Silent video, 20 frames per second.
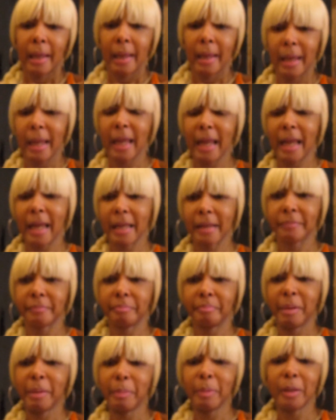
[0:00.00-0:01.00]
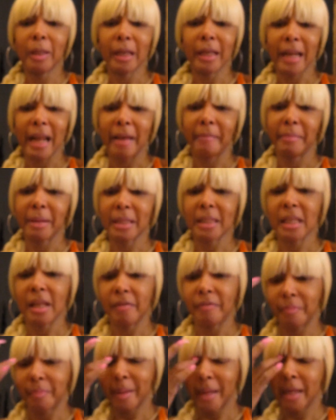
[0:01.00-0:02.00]
And people looking at me and
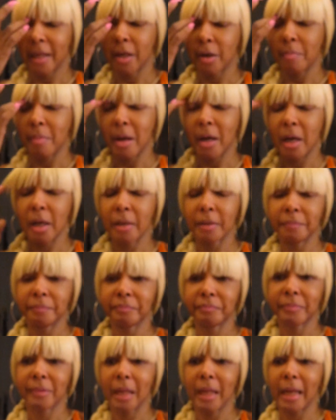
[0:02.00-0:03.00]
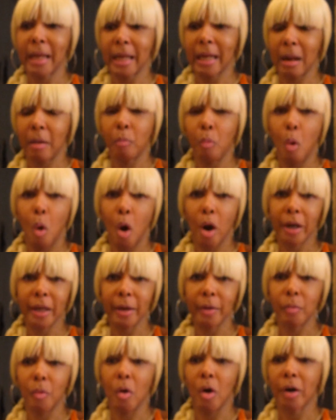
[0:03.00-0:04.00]
stuff, paying them mind. And I'm
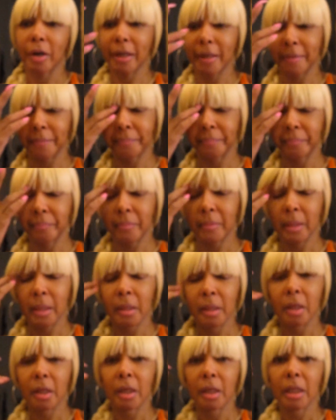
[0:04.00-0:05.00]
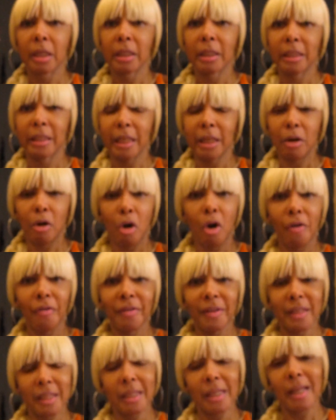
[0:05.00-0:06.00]
walking and walking. Then all of
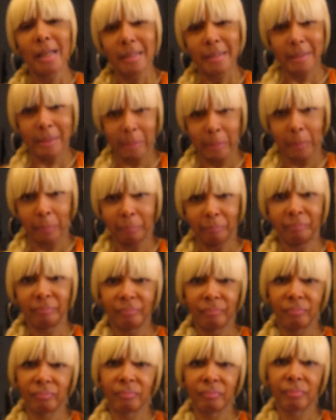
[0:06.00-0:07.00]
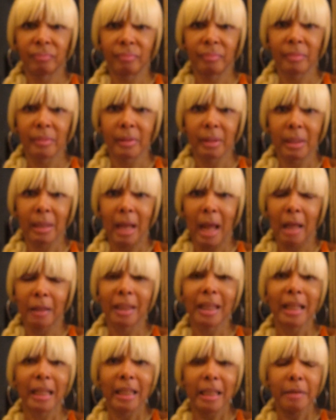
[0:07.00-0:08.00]
a sudden,
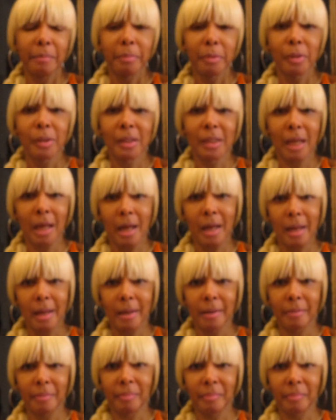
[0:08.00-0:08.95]
at the clip of sky,